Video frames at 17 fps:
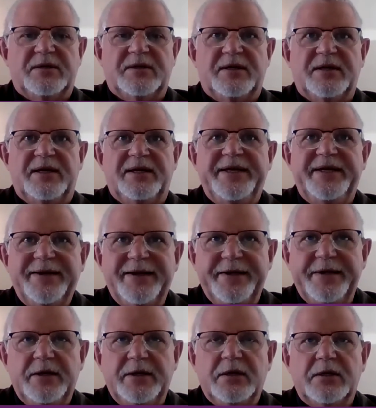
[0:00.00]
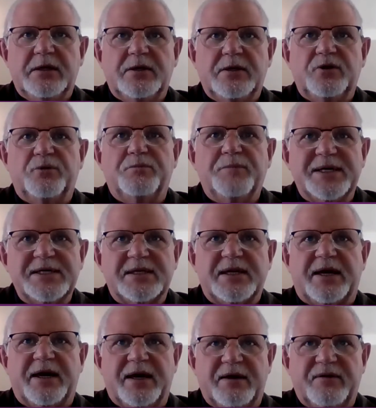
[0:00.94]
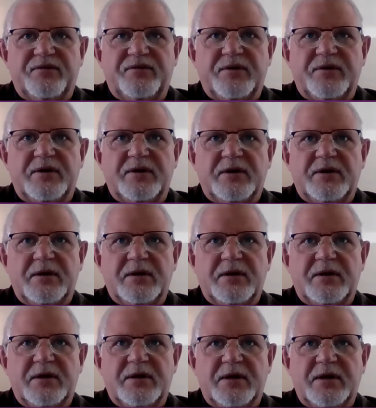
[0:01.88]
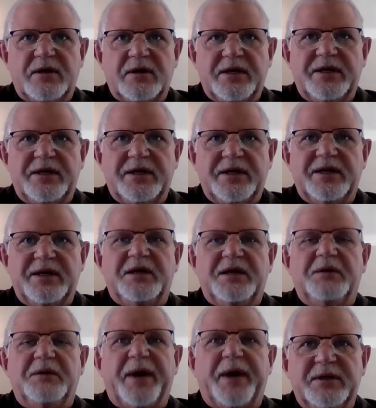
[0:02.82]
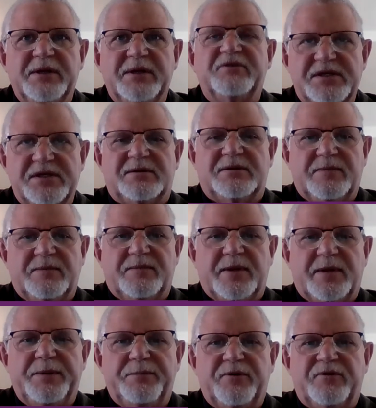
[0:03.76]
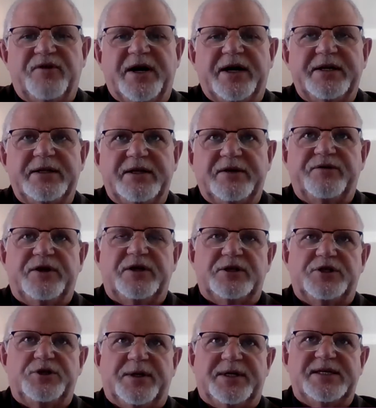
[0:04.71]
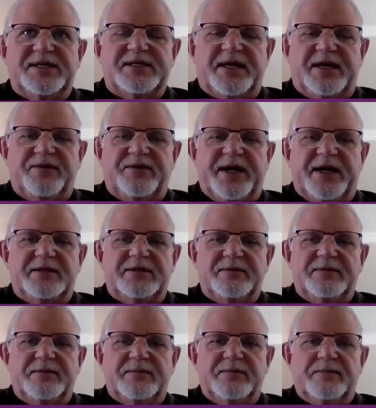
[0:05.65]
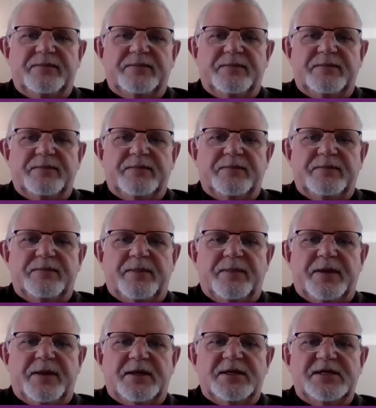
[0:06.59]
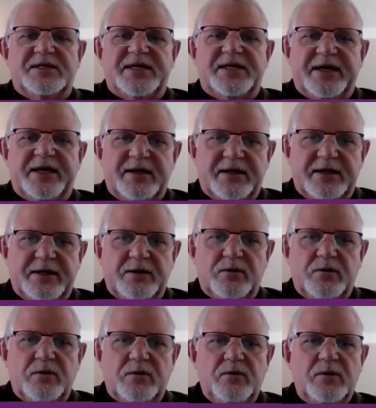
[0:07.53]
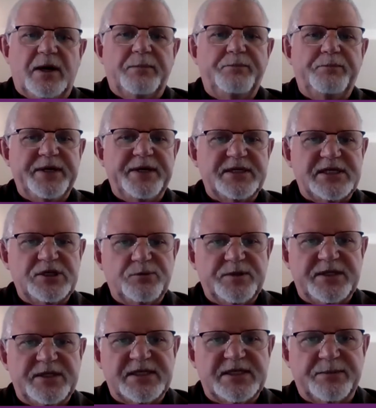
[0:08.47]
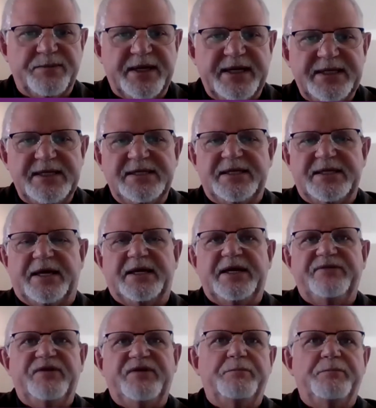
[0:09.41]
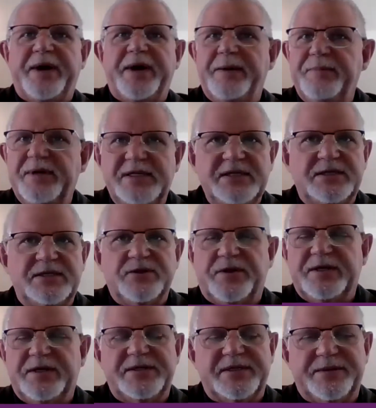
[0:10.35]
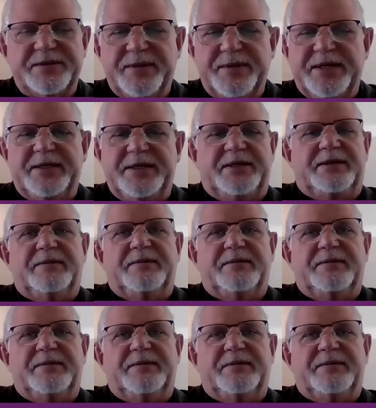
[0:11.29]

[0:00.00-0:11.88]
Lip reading: Legally, you must have an impairment first. And people find it difficult to understand that. Secondly, who are persons with disabilities then? If impairment is not a disability,